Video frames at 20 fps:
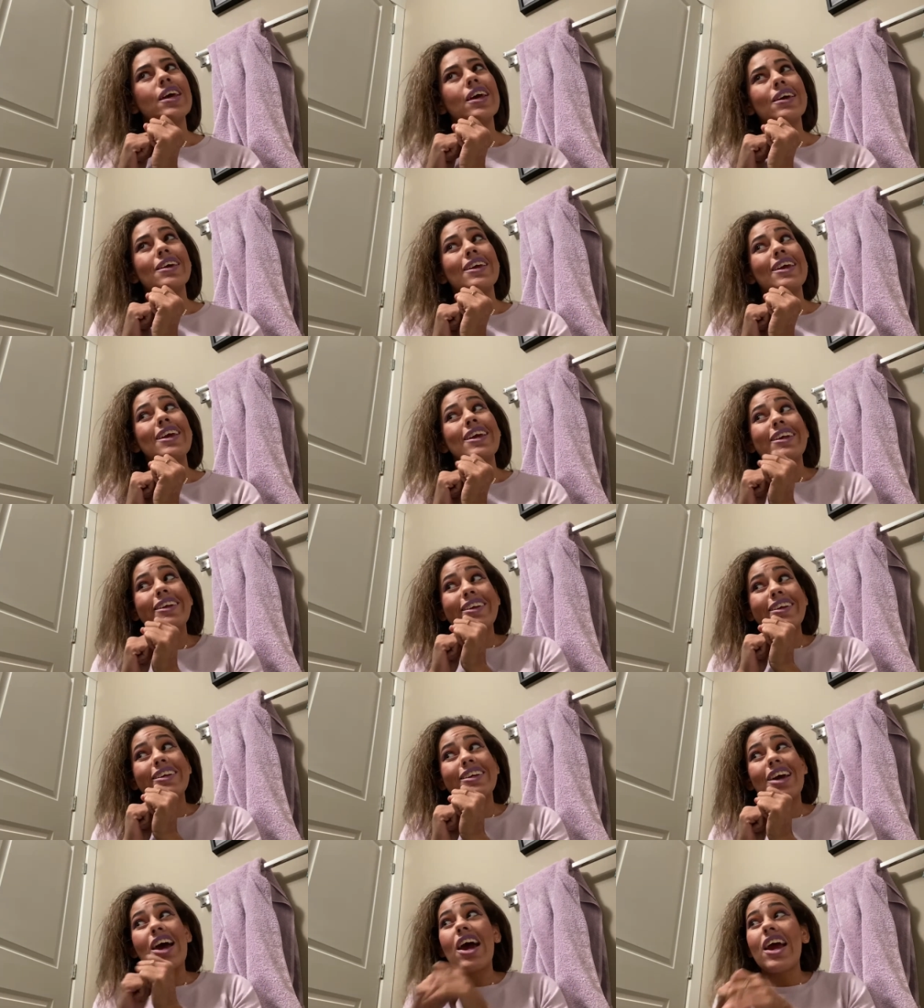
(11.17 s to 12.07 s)
It
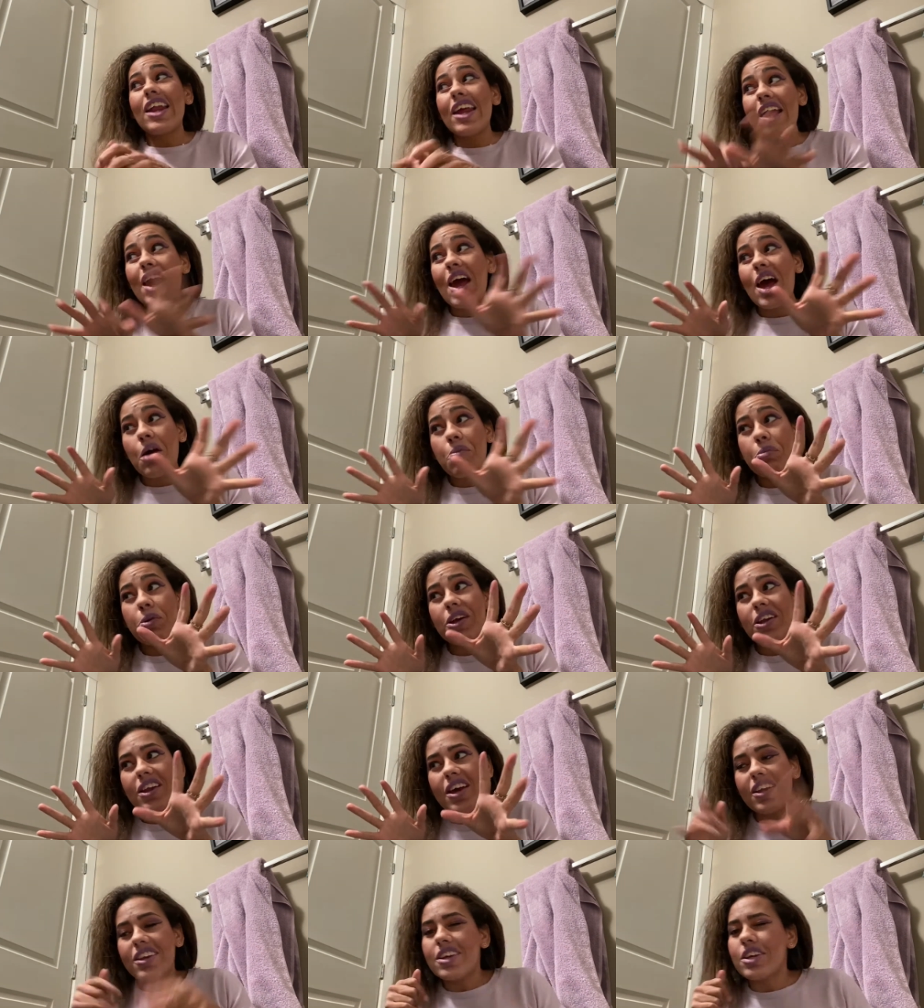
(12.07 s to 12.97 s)
kind of
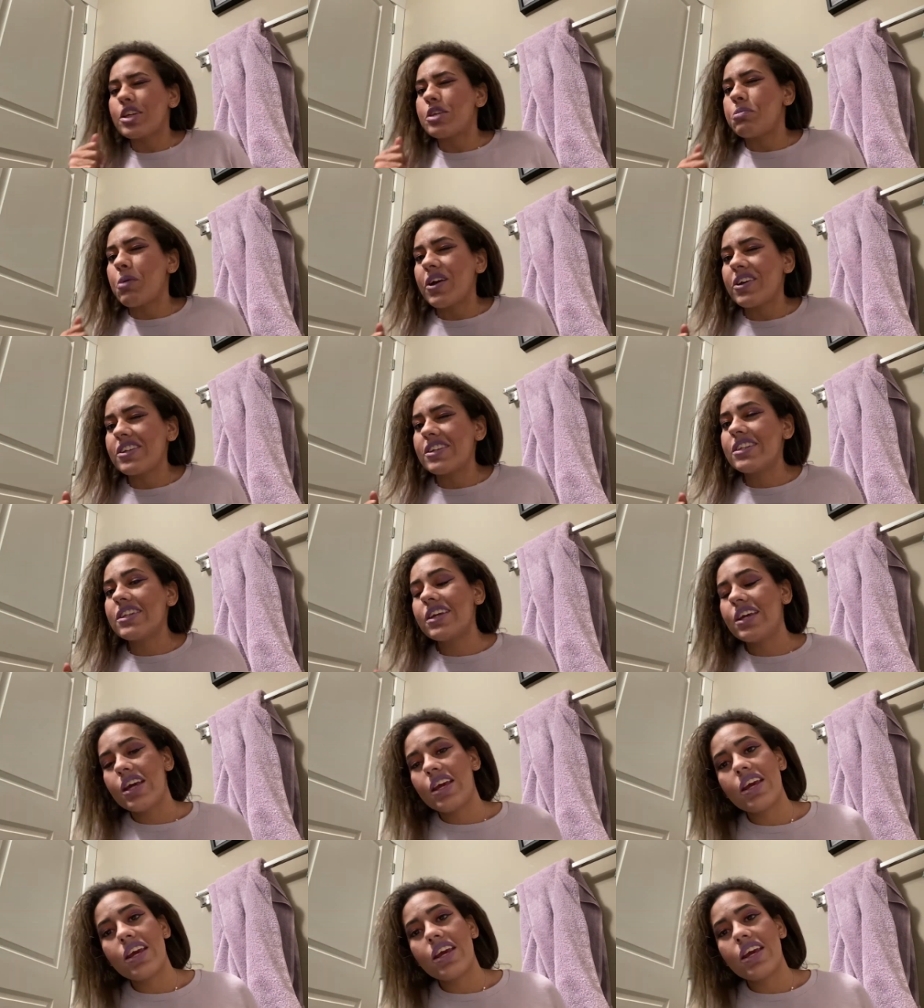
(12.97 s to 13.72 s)
happened unexpectedly.